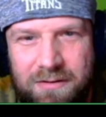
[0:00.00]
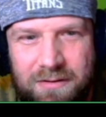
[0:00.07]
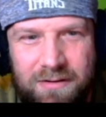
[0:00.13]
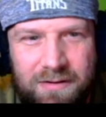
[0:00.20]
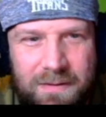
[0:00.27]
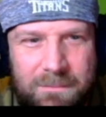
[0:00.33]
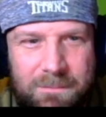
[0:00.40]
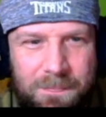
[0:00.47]
it is
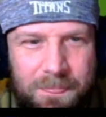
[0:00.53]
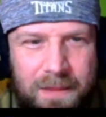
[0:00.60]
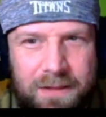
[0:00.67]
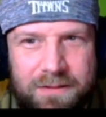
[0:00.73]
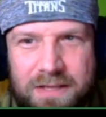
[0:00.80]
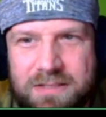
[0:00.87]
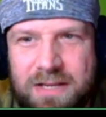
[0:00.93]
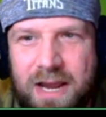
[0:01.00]

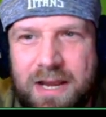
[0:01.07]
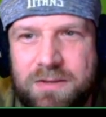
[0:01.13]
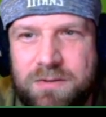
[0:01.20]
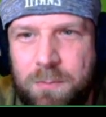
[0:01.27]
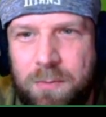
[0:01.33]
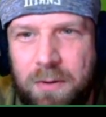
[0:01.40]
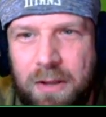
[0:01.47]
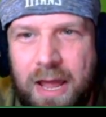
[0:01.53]
wow. These guys
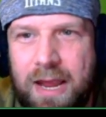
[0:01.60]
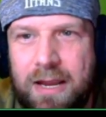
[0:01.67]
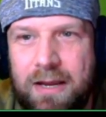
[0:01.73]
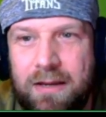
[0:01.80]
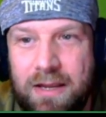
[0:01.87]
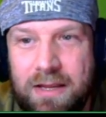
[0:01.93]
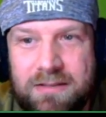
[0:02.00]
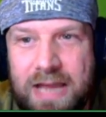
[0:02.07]

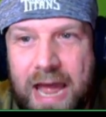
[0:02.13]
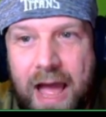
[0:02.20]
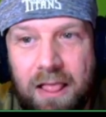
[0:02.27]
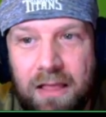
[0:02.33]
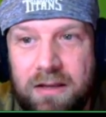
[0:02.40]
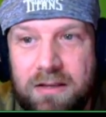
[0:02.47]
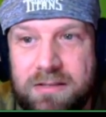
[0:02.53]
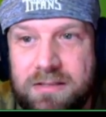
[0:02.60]
playing in
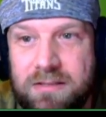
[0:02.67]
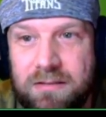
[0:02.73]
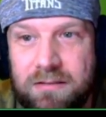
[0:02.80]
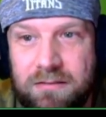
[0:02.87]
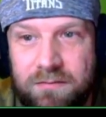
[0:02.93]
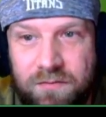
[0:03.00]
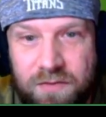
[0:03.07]
Dallas,